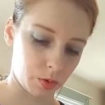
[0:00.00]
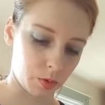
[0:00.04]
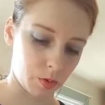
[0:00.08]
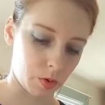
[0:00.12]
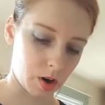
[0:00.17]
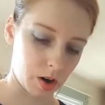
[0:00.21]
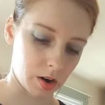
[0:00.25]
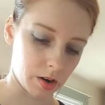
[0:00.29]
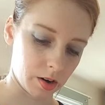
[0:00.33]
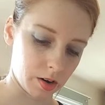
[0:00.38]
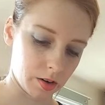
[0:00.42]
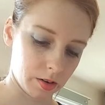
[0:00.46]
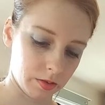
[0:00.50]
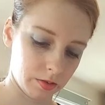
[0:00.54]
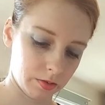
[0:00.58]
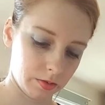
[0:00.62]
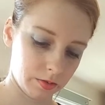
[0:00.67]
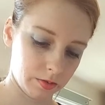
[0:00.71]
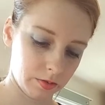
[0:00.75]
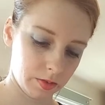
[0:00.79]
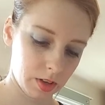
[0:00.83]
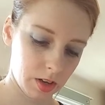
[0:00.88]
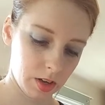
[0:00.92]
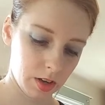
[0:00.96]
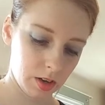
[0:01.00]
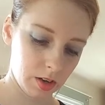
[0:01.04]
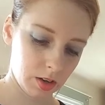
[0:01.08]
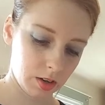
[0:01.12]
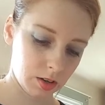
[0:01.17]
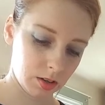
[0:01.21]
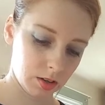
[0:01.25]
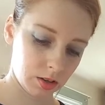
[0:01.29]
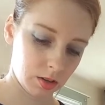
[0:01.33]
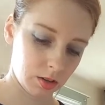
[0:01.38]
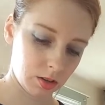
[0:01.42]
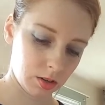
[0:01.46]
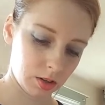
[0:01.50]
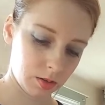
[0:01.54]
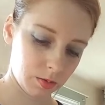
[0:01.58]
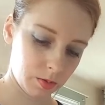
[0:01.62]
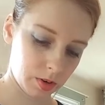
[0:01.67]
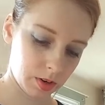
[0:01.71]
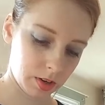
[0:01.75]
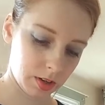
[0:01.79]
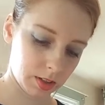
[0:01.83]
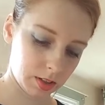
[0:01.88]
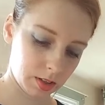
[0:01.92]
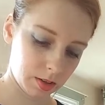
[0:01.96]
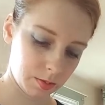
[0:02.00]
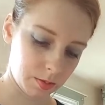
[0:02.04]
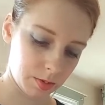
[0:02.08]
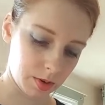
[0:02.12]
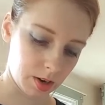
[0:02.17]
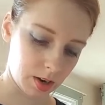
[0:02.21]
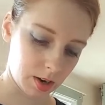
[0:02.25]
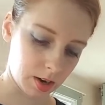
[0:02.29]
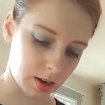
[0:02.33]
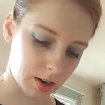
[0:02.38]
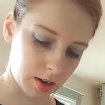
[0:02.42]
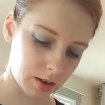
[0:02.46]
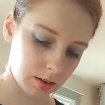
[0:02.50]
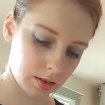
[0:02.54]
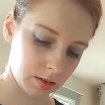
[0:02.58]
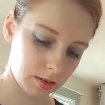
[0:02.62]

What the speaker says: water. So you just want it to be